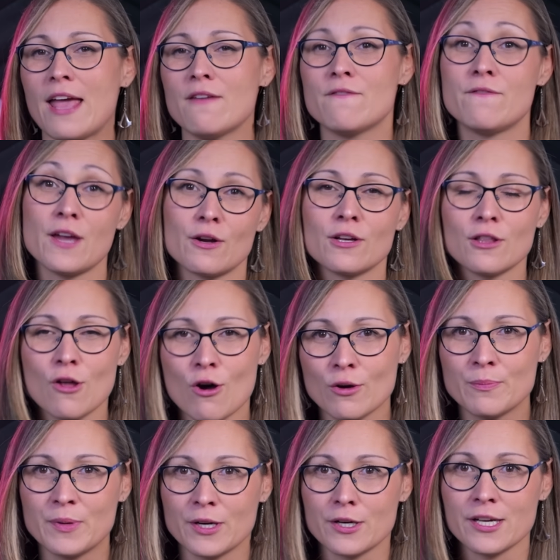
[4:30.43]
a very
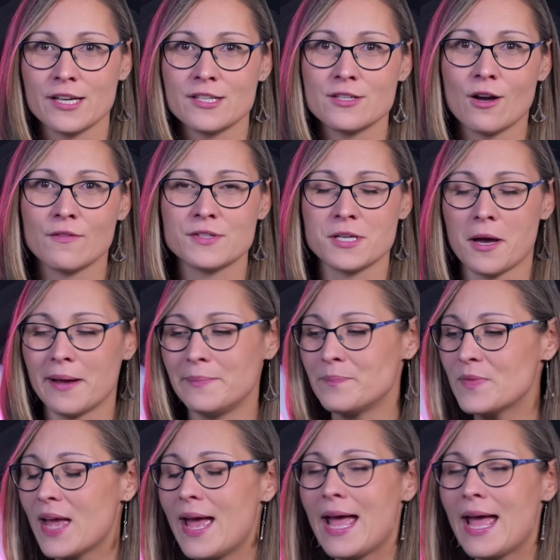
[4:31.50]
long period of time.